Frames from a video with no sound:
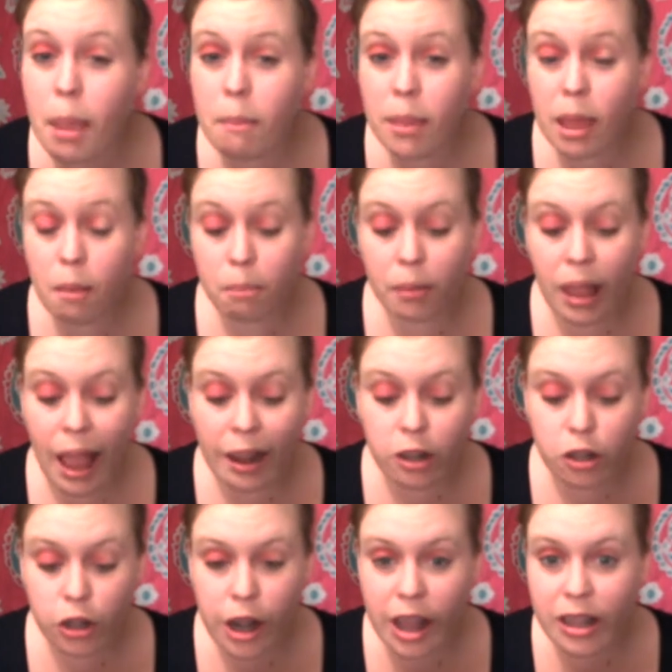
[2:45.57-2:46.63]
maybe a
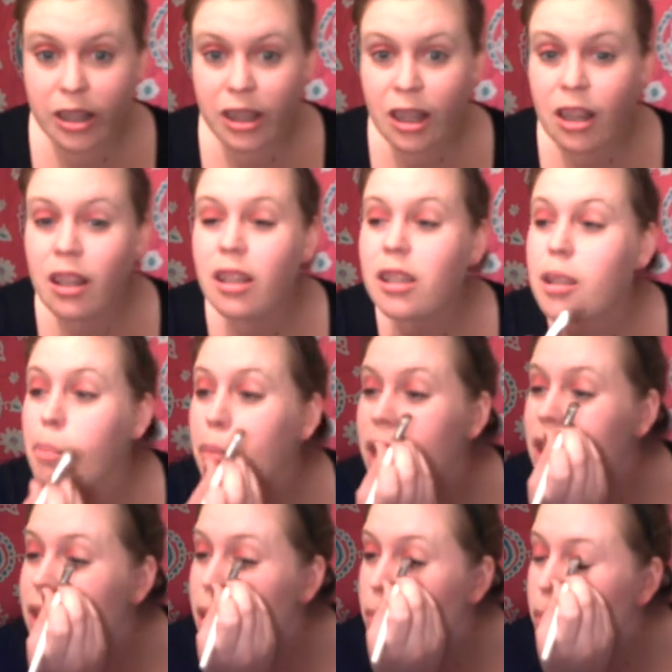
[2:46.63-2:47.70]
black dress,
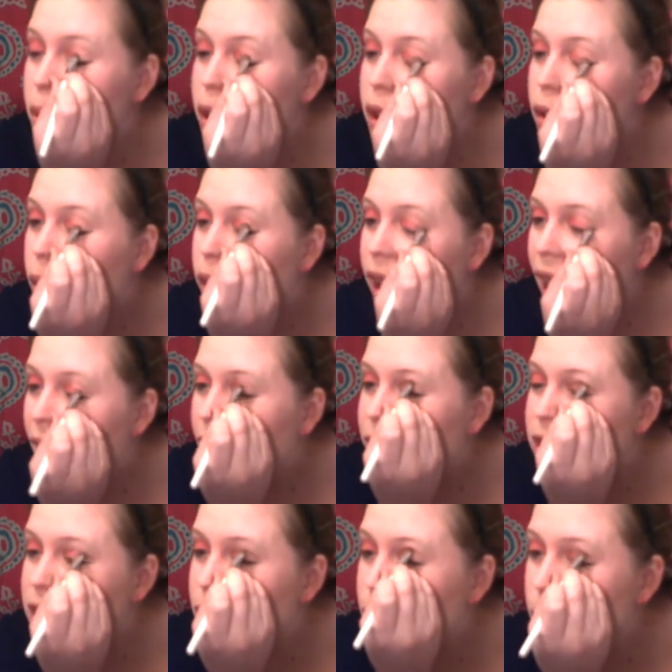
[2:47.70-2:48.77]
something simple. You don't want to
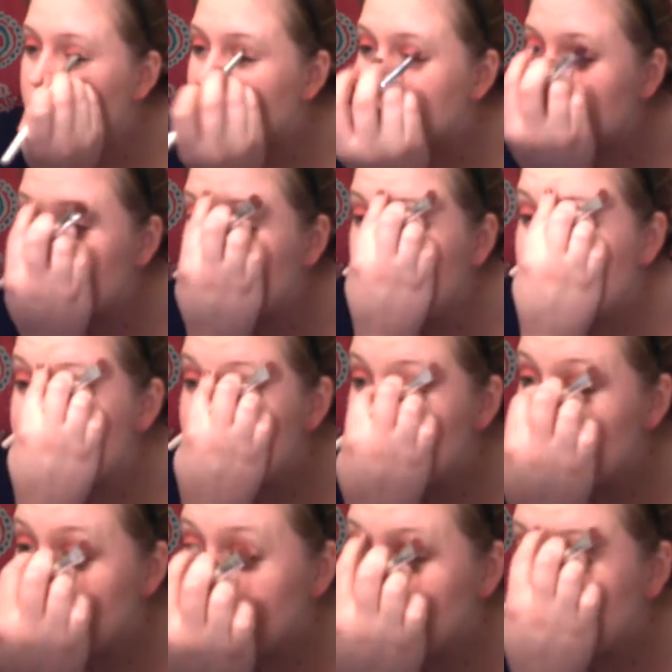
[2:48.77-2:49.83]
have too much crazy
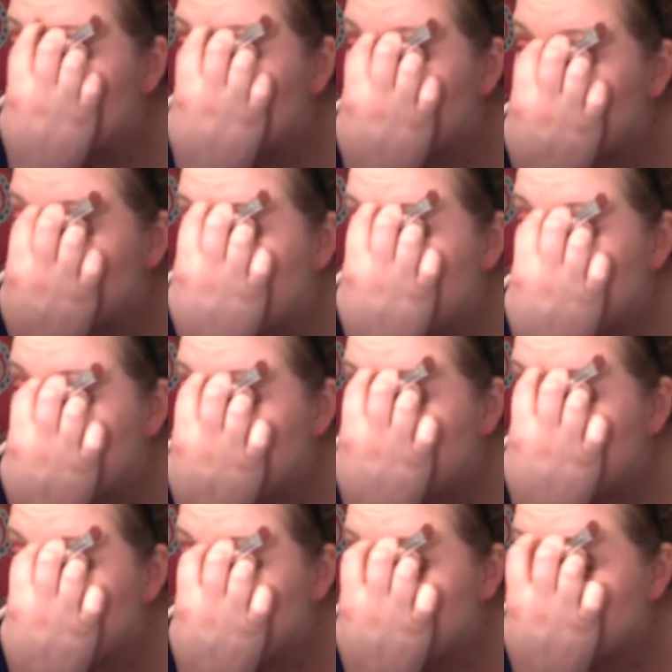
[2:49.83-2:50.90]
color going on
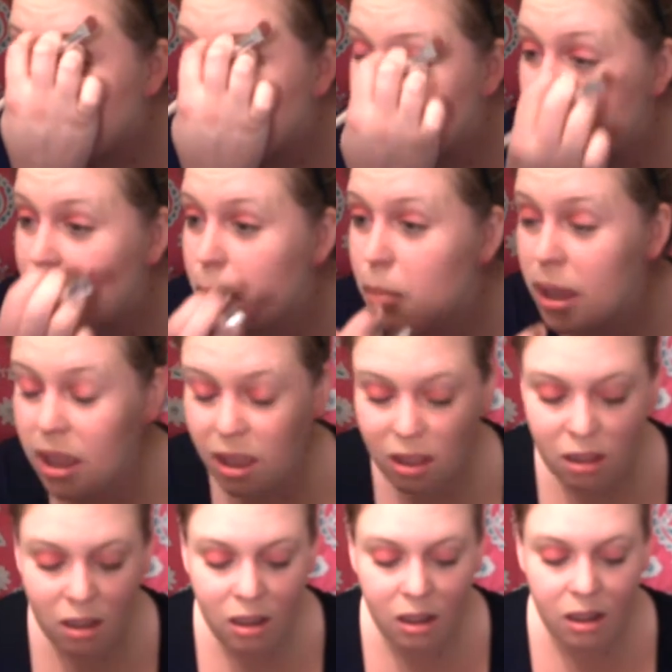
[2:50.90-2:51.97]
because that could be
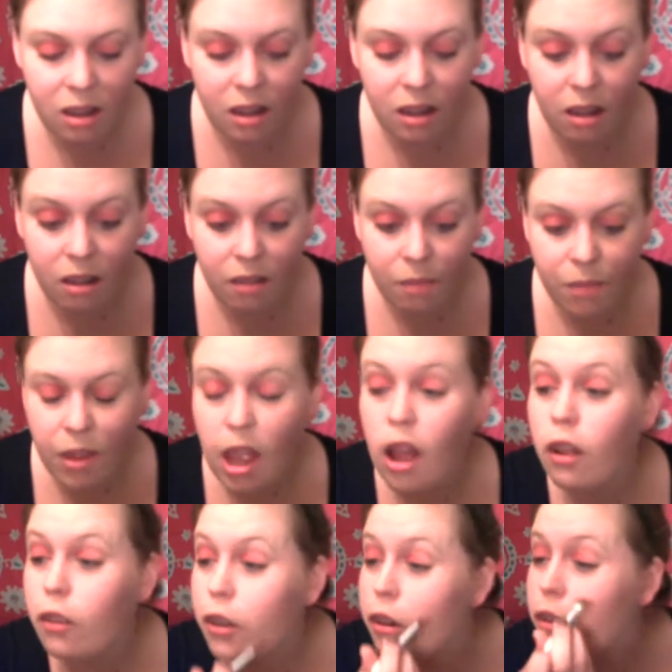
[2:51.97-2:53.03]

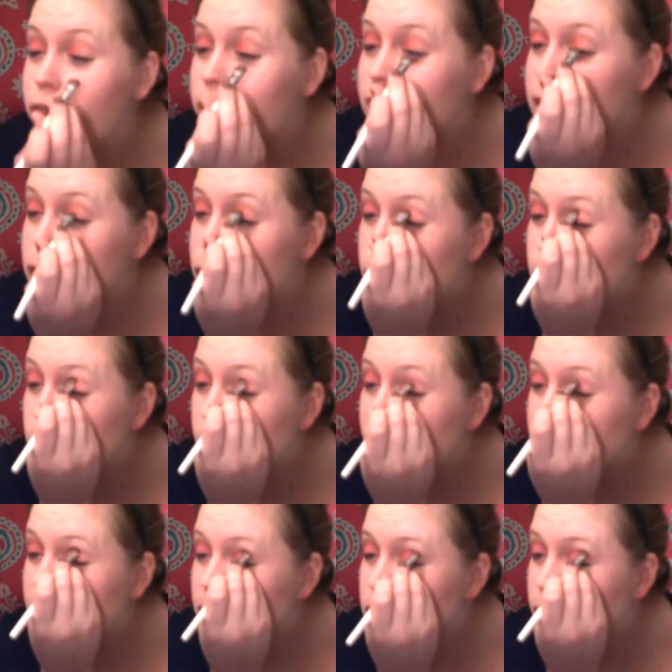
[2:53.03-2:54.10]
a little too
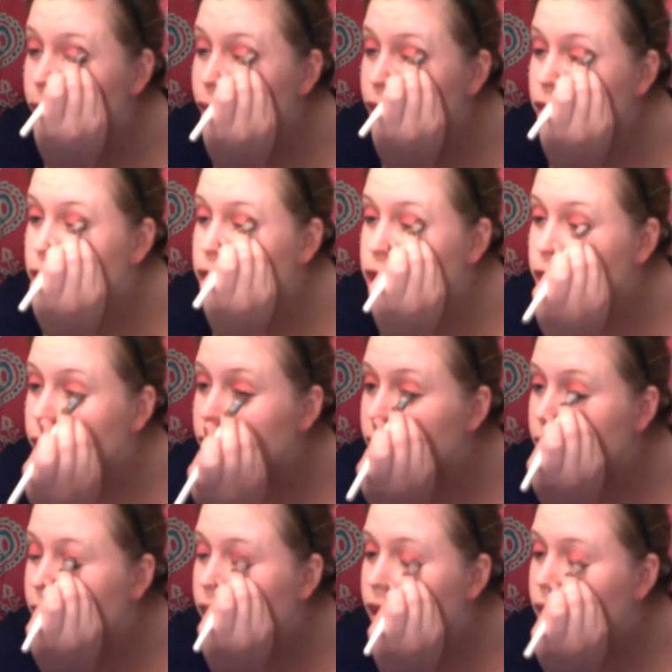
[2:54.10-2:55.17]
much for
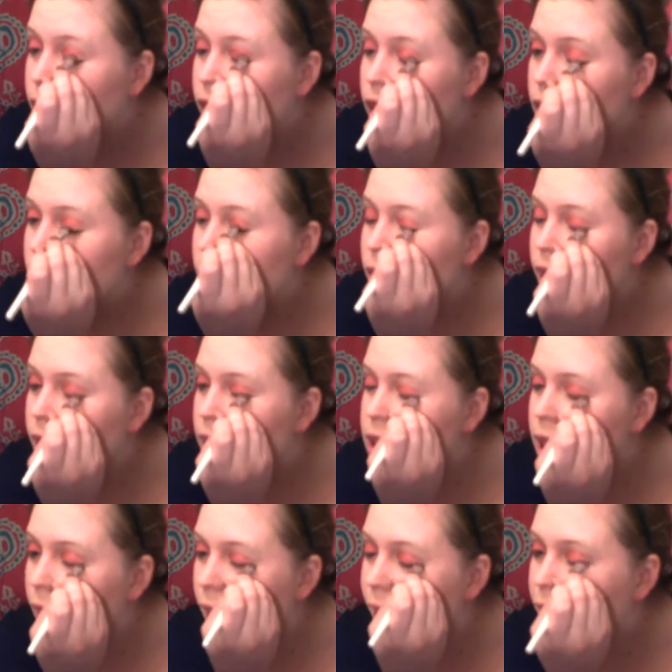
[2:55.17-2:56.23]
sure. This
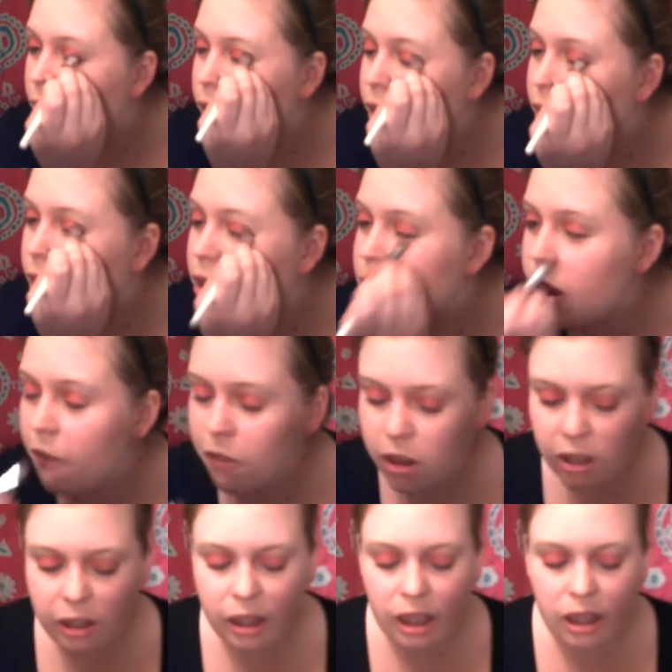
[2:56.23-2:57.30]
eye color could
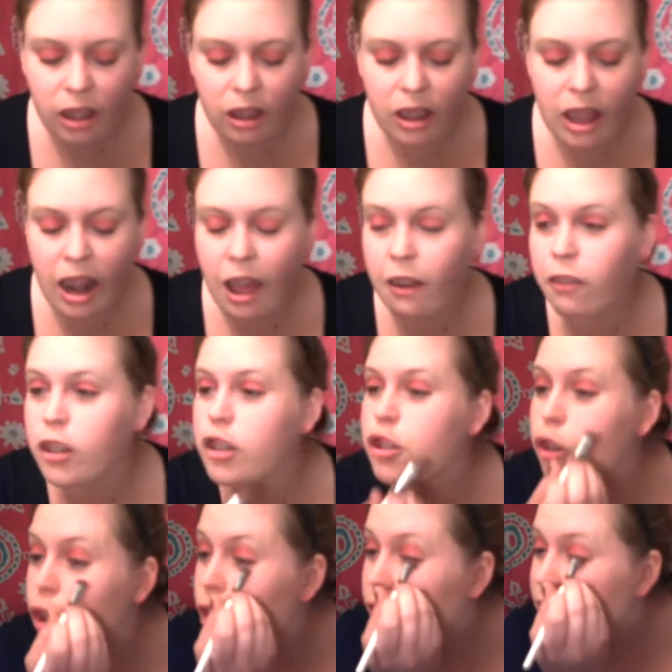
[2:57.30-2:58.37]
definitely get out of
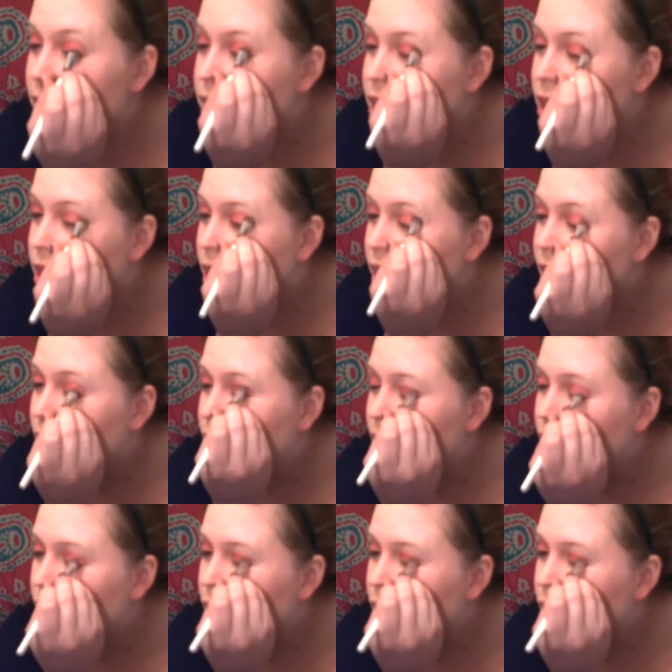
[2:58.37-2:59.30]
control easily.